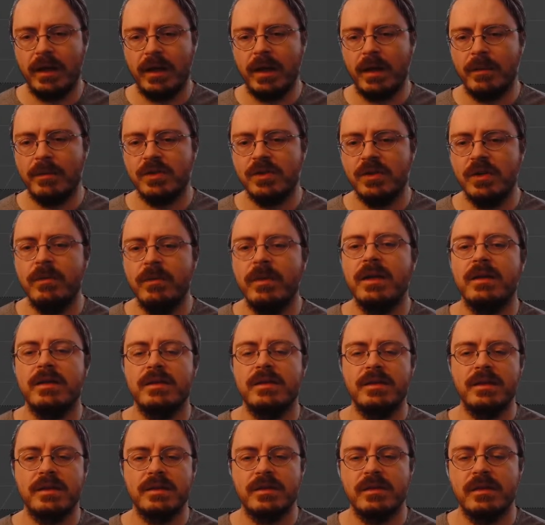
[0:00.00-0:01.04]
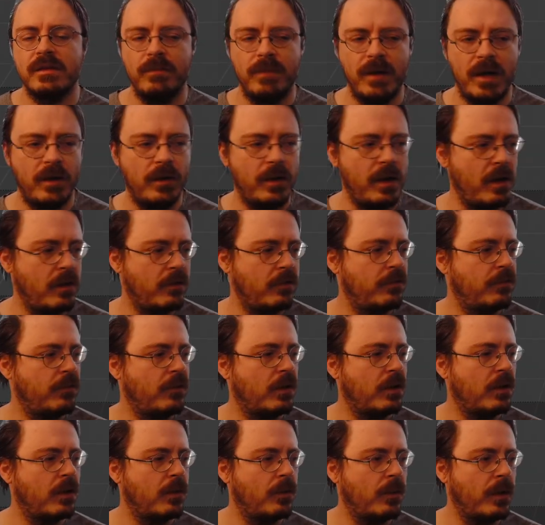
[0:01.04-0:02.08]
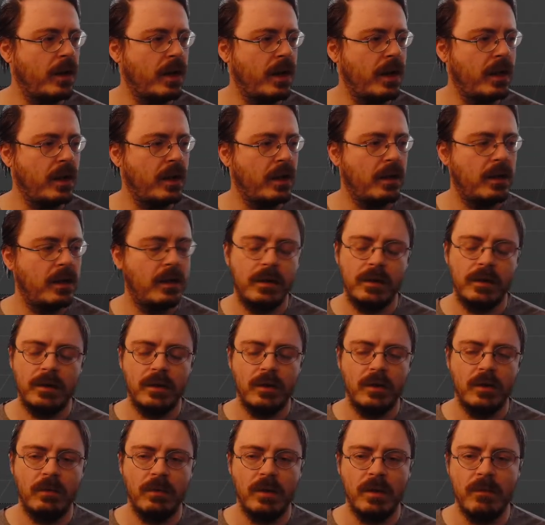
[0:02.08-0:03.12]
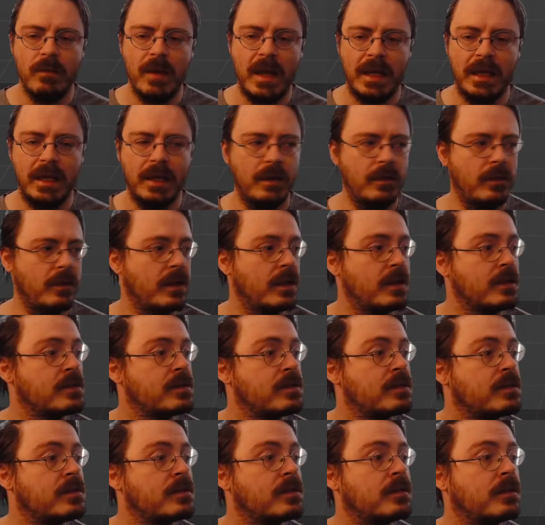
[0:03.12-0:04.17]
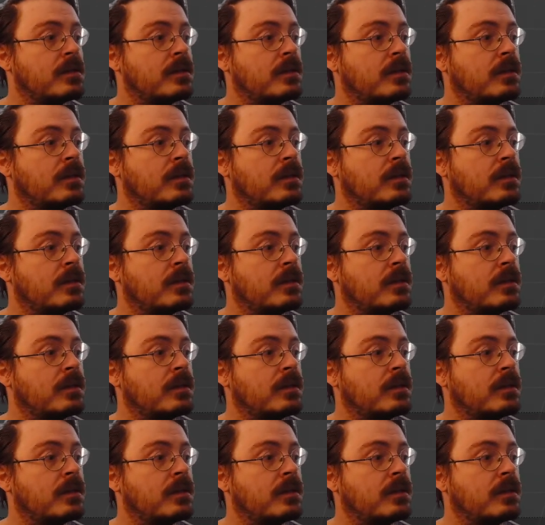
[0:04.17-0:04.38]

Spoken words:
like I'm assuming because this is about how far away you'll be making this.